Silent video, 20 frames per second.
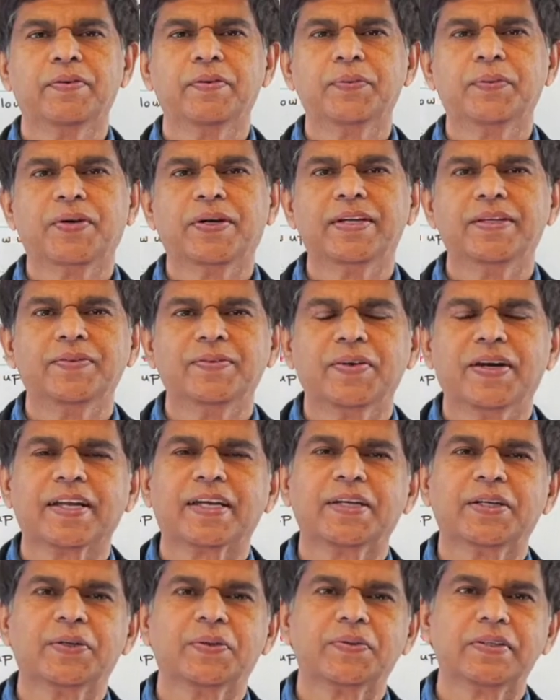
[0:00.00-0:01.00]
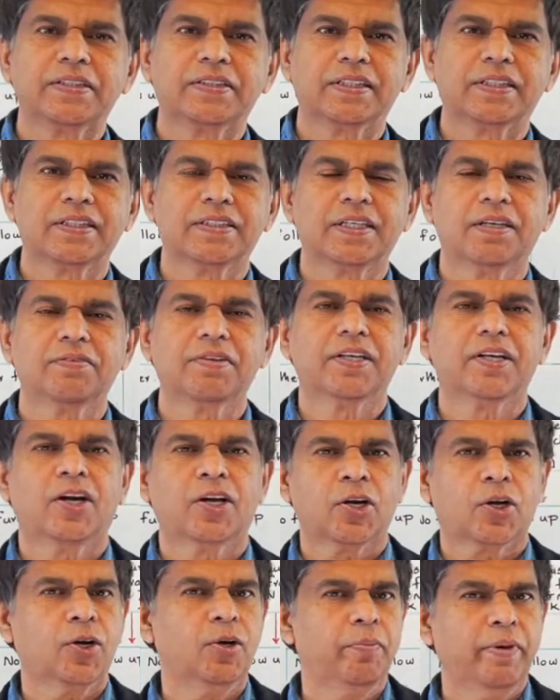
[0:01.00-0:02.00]
everyone, welcome to
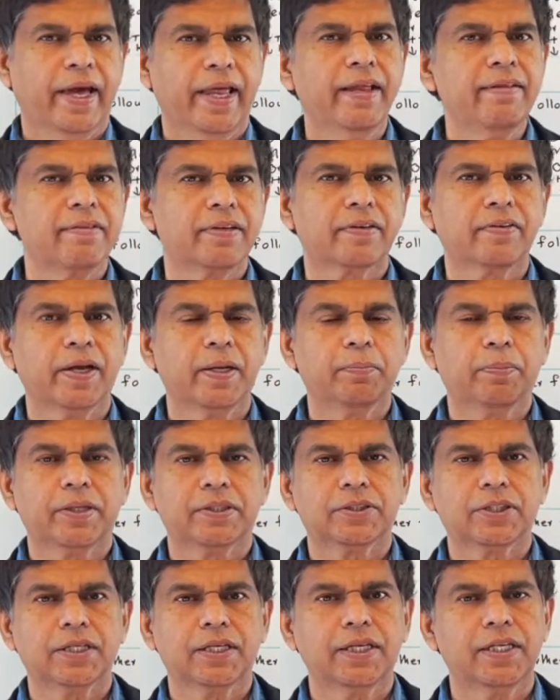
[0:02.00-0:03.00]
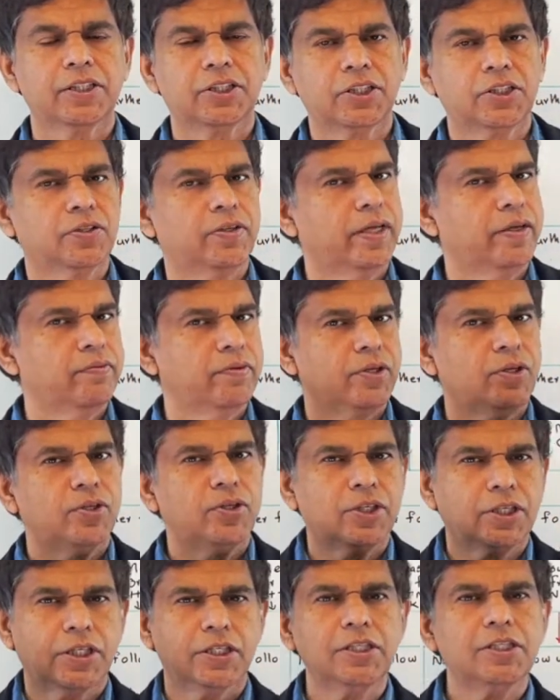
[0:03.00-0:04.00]
ResearchMD.com and a great presentation today. We're going
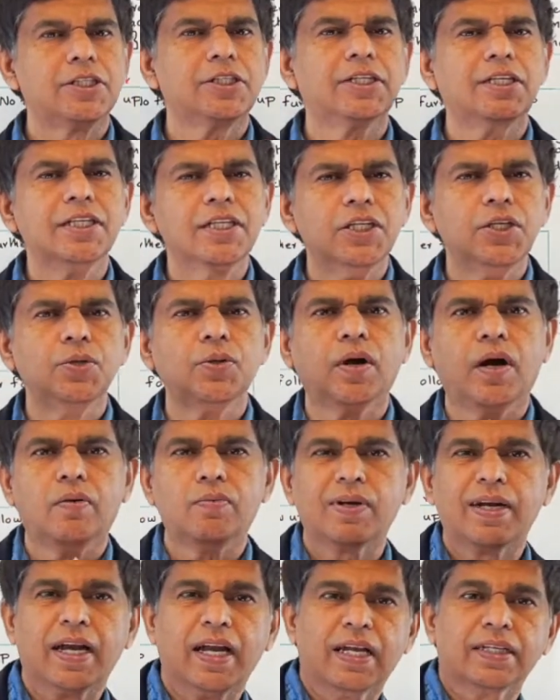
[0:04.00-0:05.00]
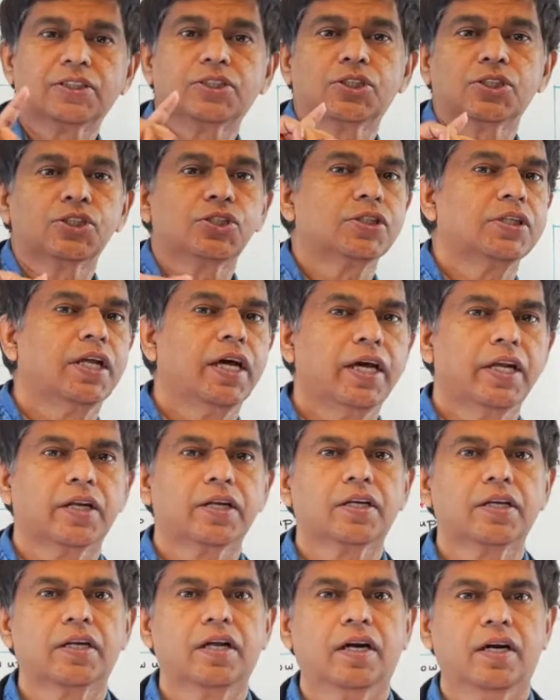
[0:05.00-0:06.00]
to continue our lectures in
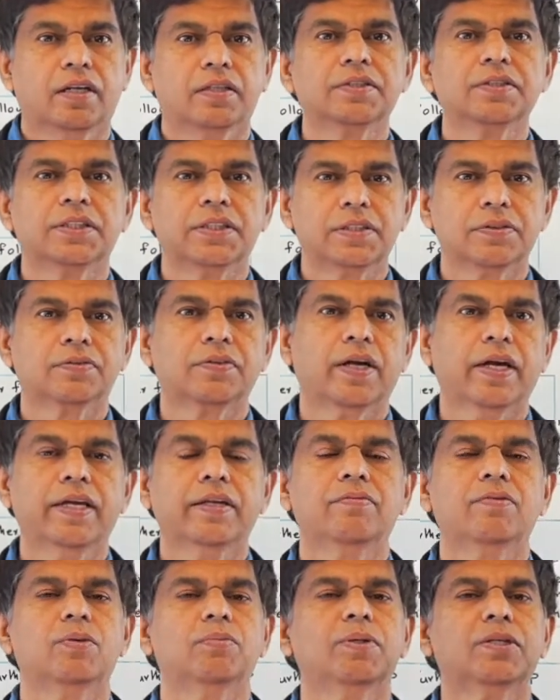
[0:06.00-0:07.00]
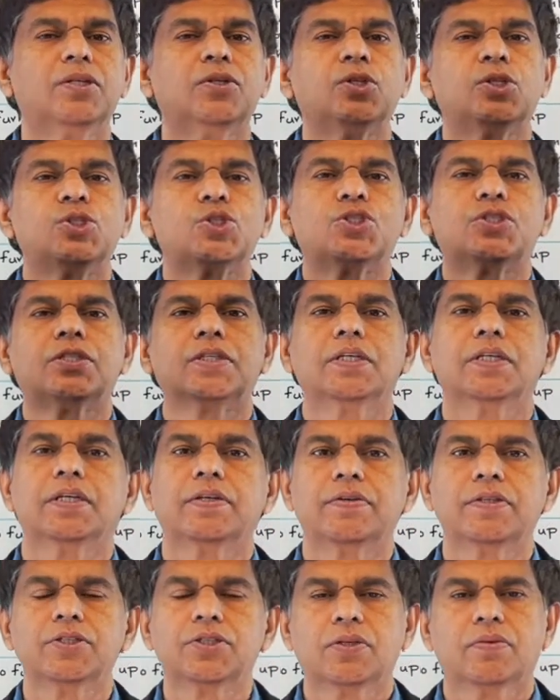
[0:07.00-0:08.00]
endocrinology, right? We've been doing
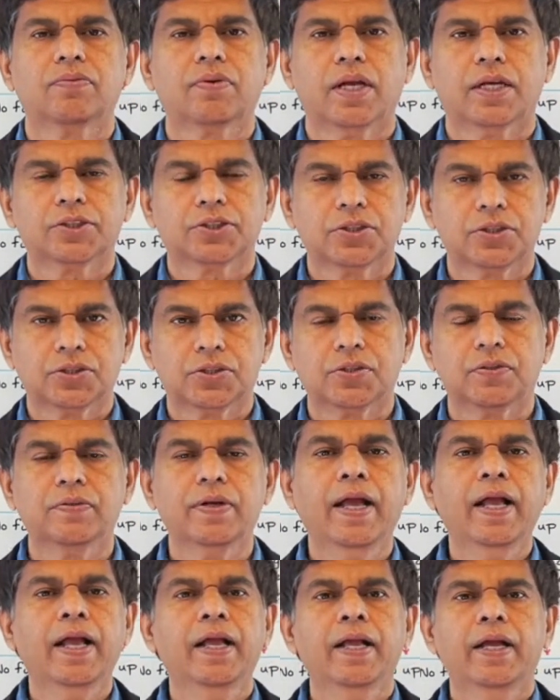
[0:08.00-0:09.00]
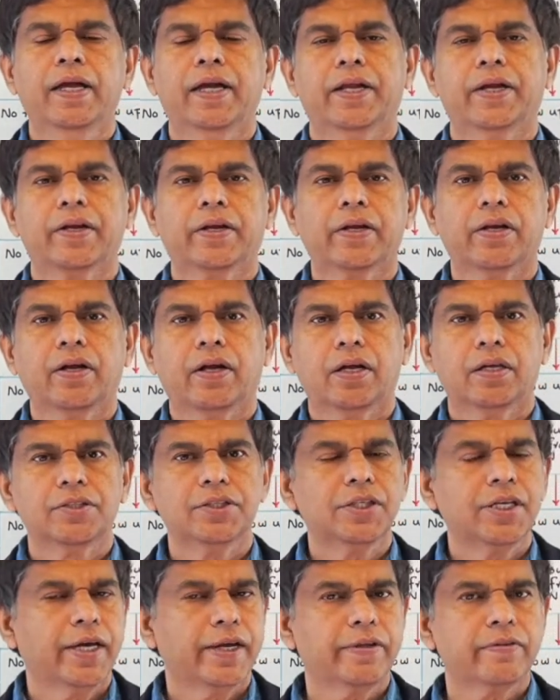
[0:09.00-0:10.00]
series of lectures on
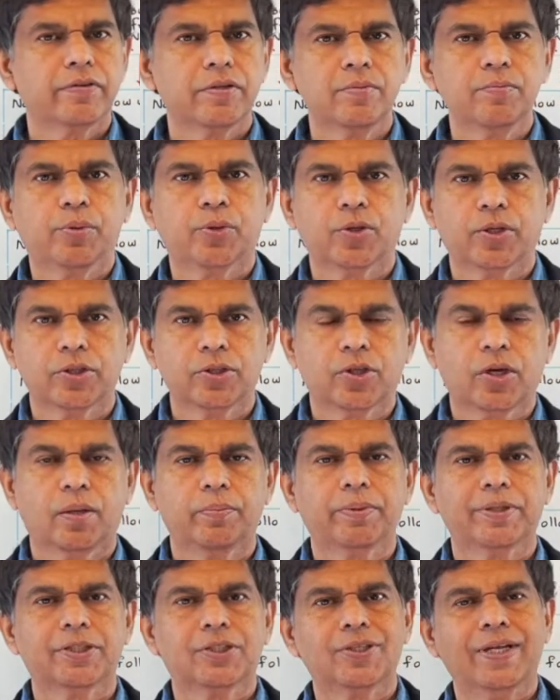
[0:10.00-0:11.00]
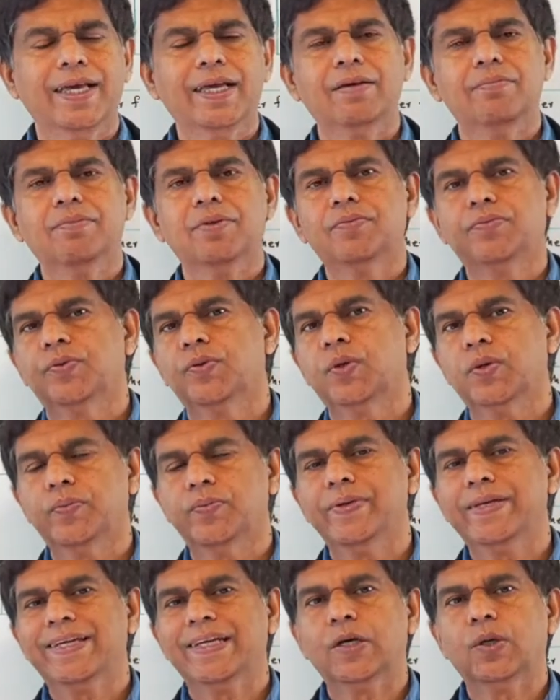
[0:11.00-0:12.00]
endocrinology, another important topic today. Before
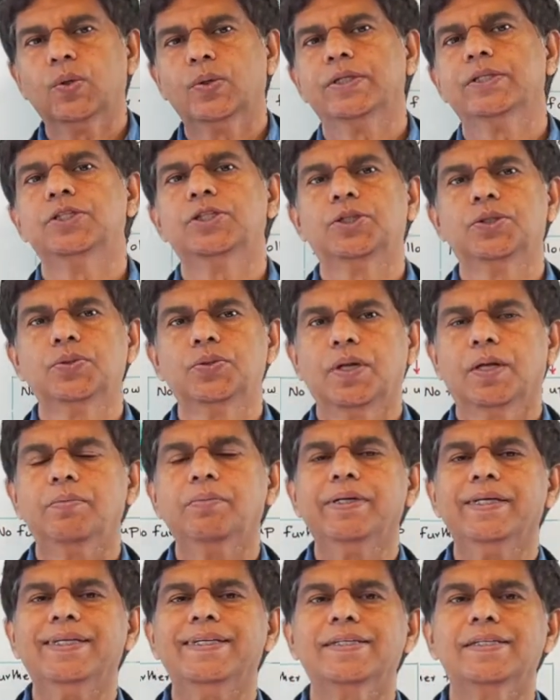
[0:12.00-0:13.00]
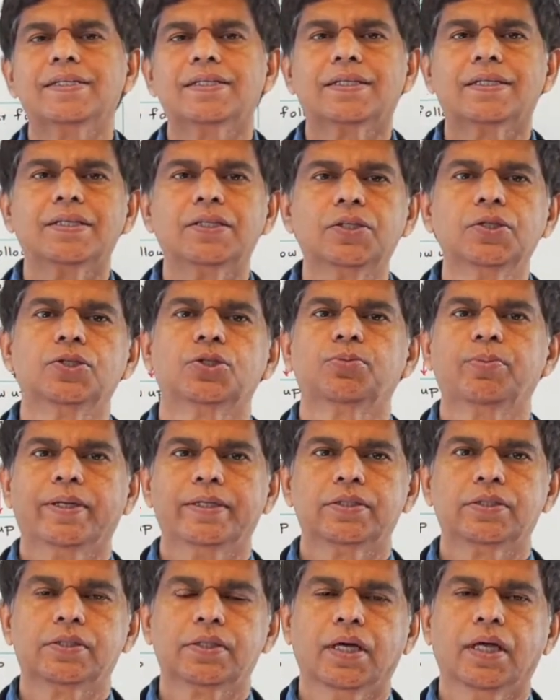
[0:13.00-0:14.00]
we go into, let me introduce
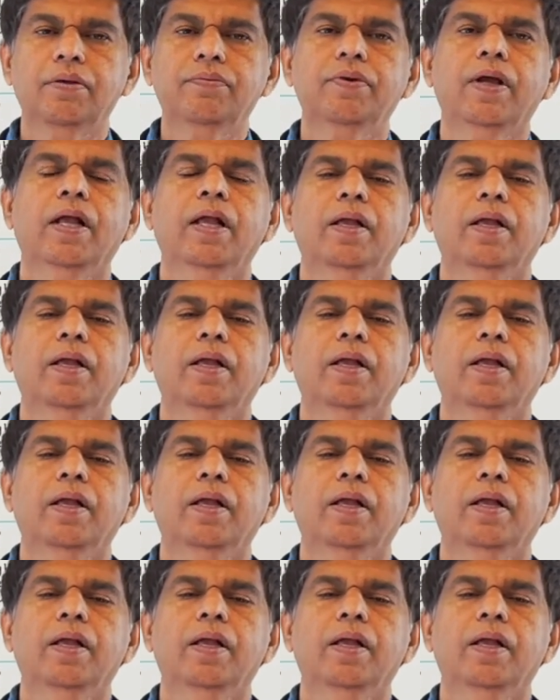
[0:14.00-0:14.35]
myself.